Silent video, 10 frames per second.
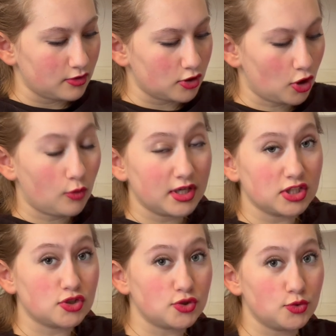
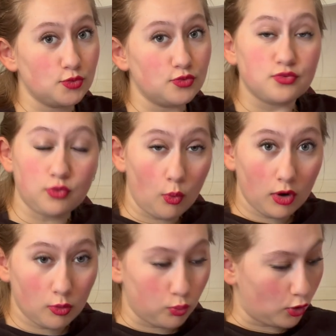going to
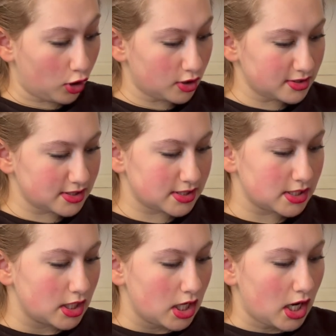forwards,
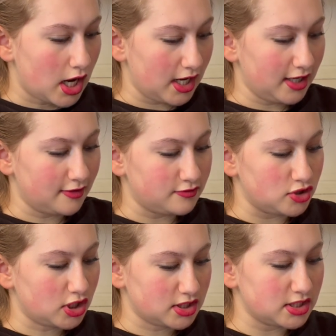I have
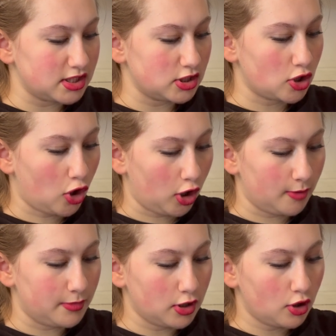Justin
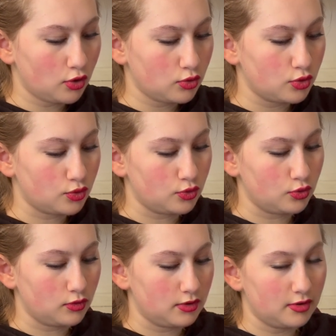Carbonneau,
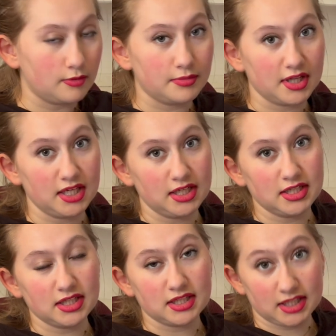who played
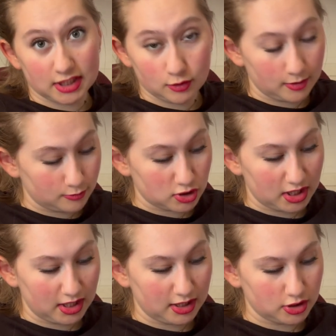in the
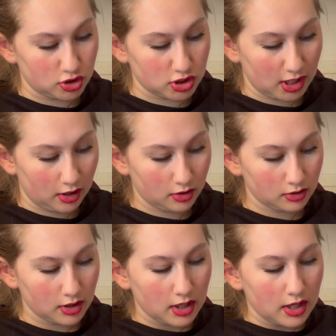QMJHL,
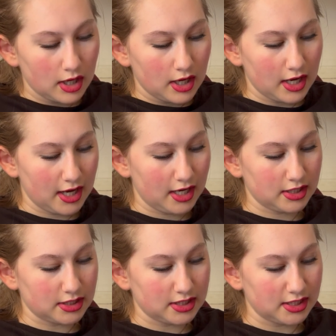
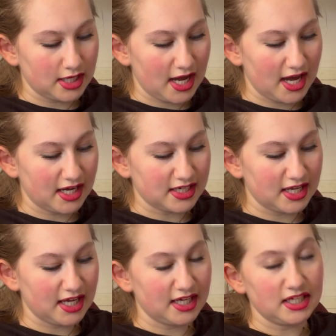and he had
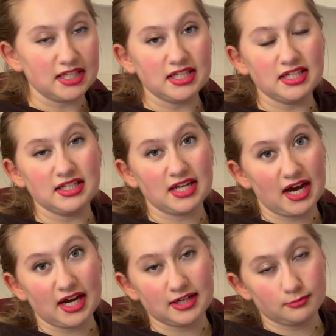
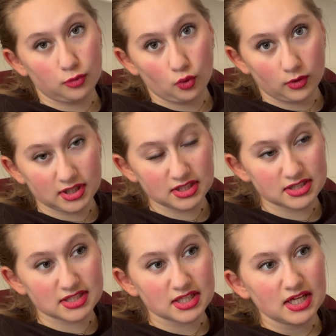89
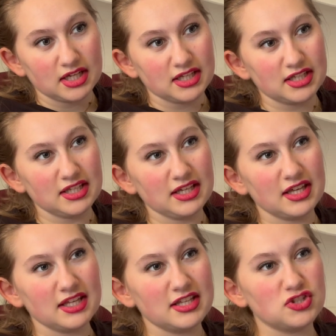points. He
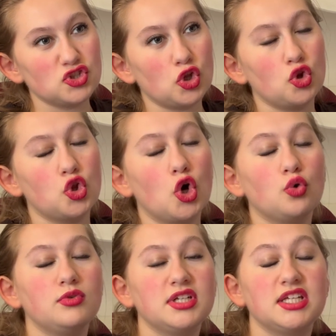is the
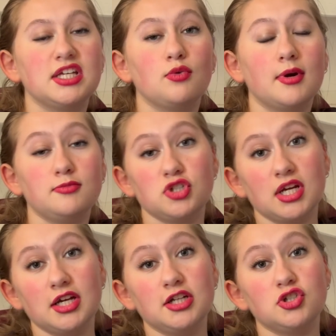lone
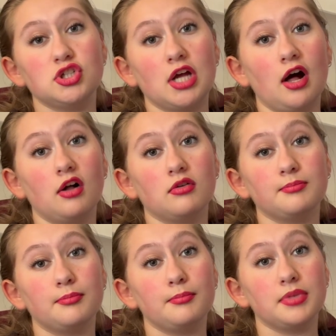QMJHL
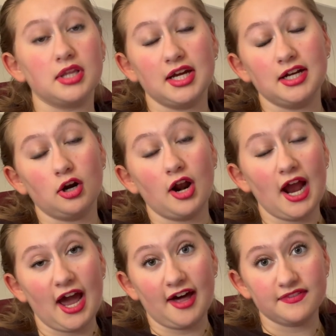player
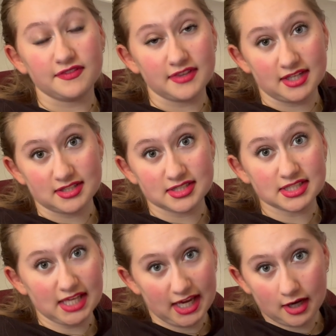at this
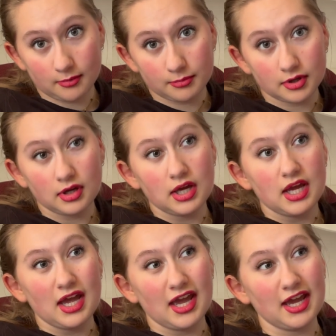camp.
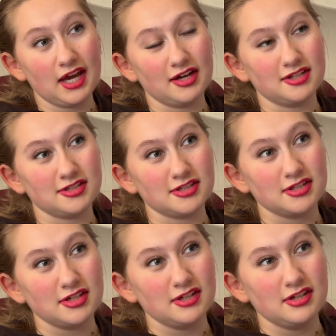And
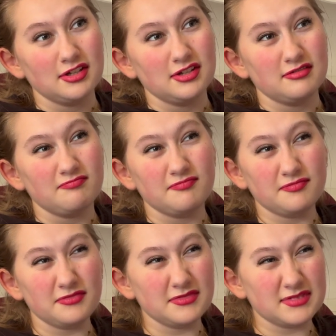
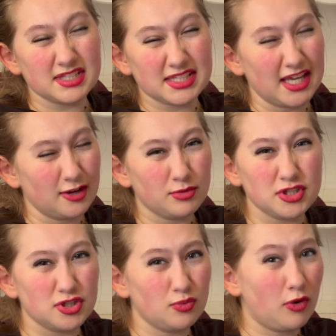say
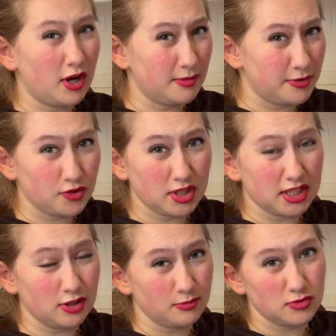what you want about the
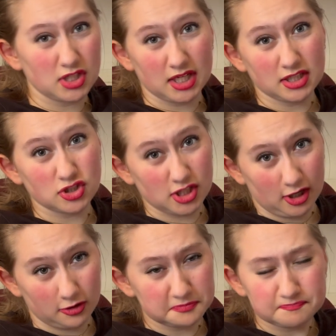
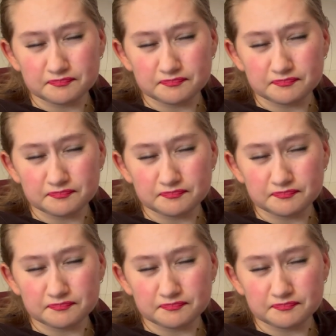QMJHL,